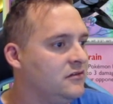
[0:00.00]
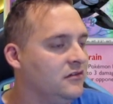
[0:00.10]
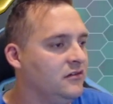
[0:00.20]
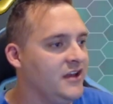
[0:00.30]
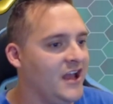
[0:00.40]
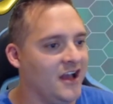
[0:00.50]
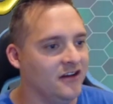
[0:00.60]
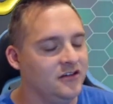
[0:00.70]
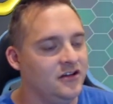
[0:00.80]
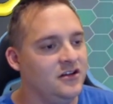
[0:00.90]
Yeah.
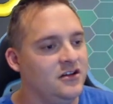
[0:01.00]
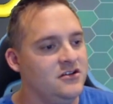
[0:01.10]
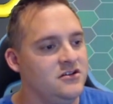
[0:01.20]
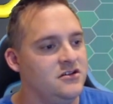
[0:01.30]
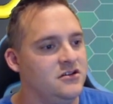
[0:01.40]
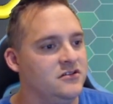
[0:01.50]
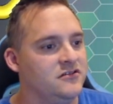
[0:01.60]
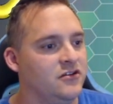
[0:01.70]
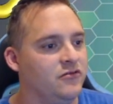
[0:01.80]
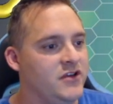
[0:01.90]

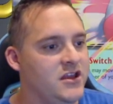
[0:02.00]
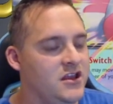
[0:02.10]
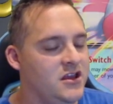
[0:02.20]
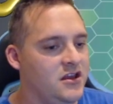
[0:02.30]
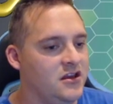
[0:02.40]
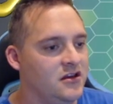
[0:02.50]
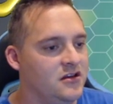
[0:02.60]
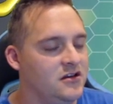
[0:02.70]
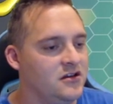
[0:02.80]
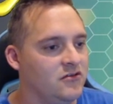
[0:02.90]
So if we
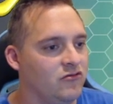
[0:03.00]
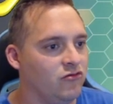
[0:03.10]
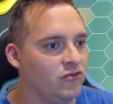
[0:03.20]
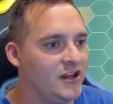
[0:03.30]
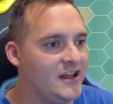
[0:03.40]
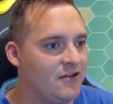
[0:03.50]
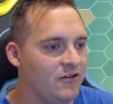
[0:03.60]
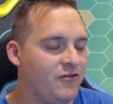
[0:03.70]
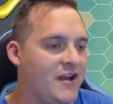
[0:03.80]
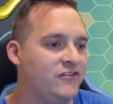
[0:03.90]

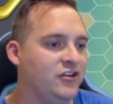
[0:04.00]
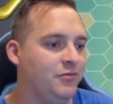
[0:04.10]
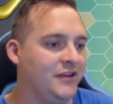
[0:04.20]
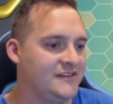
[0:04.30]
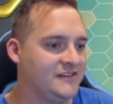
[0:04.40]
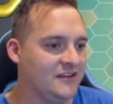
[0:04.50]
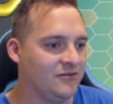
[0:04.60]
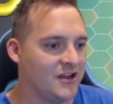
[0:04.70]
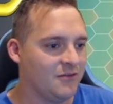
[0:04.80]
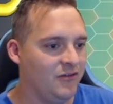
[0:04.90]
have 2 Blisseys, we
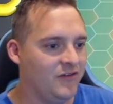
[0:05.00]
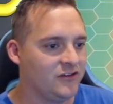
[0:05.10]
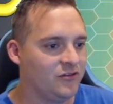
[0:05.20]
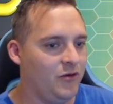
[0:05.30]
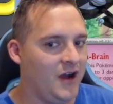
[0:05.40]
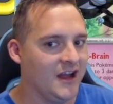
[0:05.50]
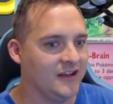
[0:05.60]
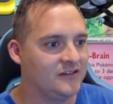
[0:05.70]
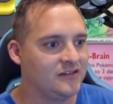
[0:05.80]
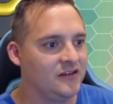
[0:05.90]
can move it
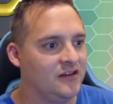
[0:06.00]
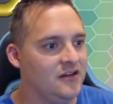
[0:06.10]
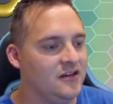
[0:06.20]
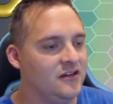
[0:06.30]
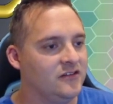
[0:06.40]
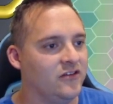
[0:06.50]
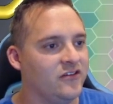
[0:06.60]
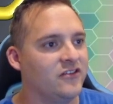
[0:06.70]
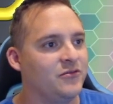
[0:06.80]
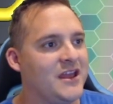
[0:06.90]
twice. So as
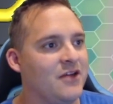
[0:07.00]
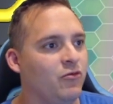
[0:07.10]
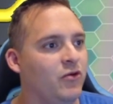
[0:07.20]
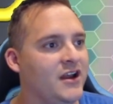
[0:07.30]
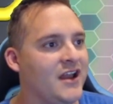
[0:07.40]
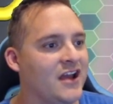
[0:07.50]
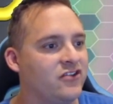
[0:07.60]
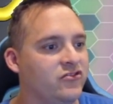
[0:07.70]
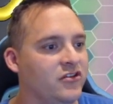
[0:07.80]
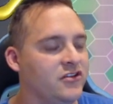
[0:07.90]
long as we get 1
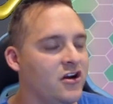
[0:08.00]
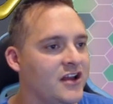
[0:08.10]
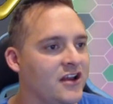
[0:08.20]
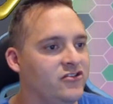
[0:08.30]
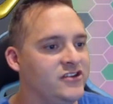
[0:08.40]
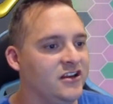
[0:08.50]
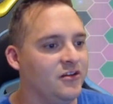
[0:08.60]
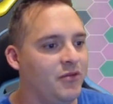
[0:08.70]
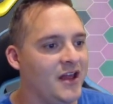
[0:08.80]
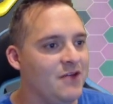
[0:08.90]
extra Dark Energy into
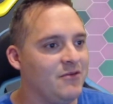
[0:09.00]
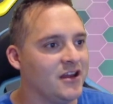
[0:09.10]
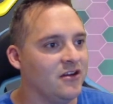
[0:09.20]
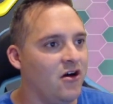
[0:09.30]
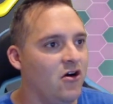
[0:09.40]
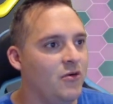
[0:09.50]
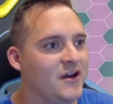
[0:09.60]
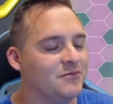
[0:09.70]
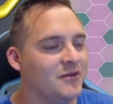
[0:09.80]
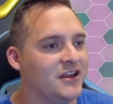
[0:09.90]
play, we can
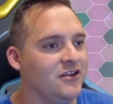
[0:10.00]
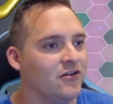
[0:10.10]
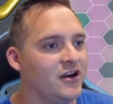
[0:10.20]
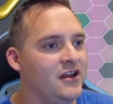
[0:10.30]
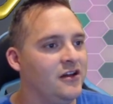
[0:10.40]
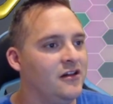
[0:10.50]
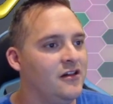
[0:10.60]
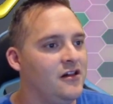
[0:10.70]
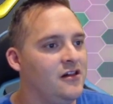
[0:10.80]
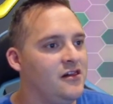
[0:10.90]
always Munkidori,
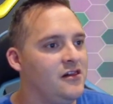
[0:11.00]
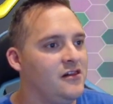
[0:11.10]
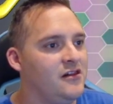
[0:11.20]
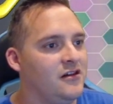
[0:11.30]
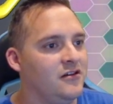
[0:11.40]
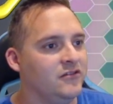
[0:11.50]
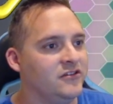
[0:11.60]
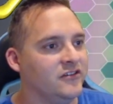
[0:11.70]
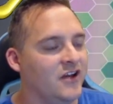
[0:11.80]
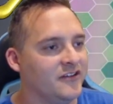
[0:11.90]
which
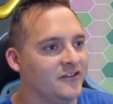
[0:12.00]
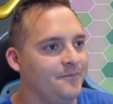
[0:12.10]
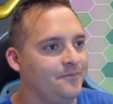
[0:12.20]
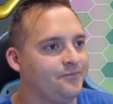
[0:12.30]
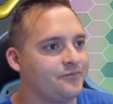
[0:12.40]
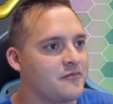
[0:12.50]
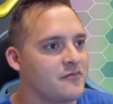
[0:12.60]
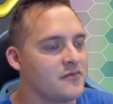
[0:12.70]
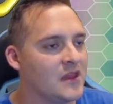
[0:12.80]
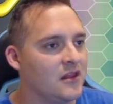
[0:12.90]
is awesome.
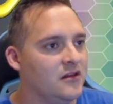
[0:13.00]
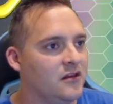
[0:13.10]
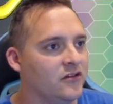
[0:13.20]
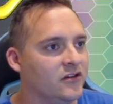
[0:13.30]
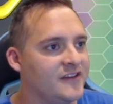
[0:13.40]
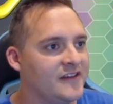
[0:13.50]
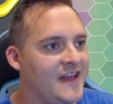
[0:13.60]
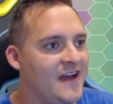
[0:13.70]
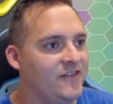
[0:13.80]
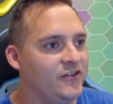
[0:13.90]
It looks like they
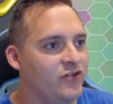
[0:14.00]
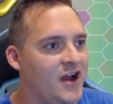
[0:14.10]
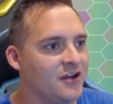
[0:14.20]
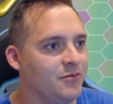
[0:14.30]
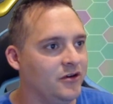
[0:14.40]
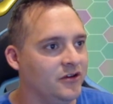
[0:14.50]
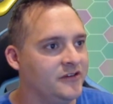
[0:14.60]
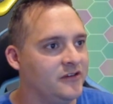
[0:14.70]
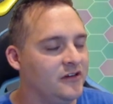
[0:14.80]
have the Dragapult.